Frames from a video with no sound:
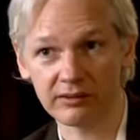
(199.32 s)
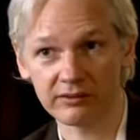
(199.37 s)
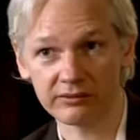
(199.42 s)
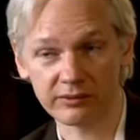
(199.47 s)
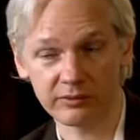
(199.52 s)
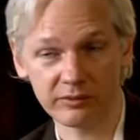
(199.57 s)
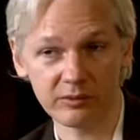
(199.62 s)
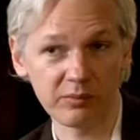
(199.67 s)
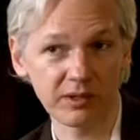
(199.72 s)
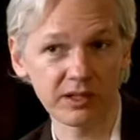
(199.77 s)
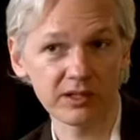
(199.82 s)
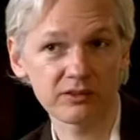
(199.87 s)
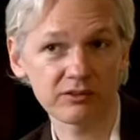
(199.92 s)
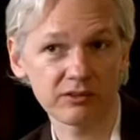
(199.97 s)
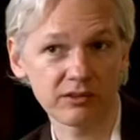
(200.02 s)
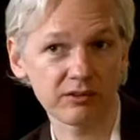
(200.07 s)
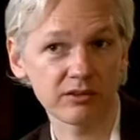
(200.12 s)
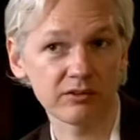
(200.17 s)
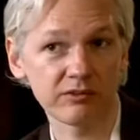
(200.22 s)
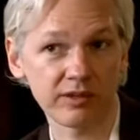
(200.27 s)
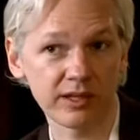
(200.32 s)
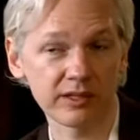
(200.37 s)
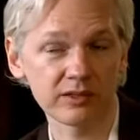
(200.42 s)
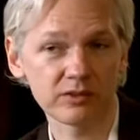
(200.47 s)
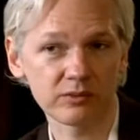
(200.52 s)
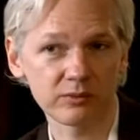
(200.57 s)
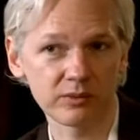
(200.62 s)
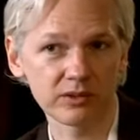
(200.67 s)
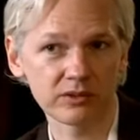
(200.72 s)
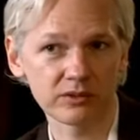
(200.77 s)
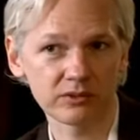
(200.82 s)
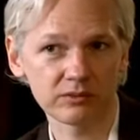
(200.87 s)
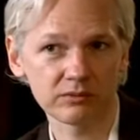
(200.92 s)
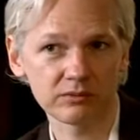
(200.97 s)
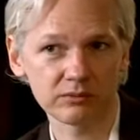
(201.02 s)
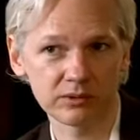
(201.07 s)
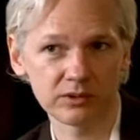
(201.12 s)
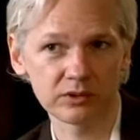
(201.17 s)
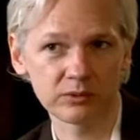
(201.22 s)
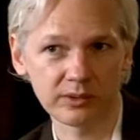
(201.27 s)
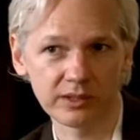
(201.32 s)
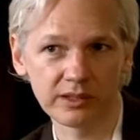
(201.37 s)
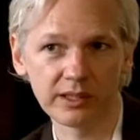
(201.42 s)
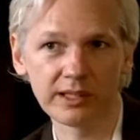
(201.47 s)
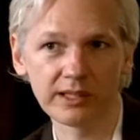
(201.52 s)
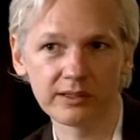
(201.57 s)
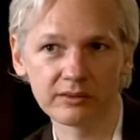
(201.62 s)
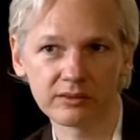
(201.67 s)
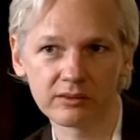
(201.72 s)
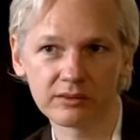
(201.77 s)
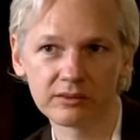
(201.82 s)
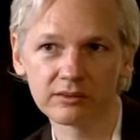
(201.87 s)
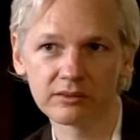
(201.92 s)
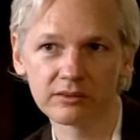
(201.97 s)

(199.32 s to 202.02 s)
from the Ministry of Defence, which we leaked.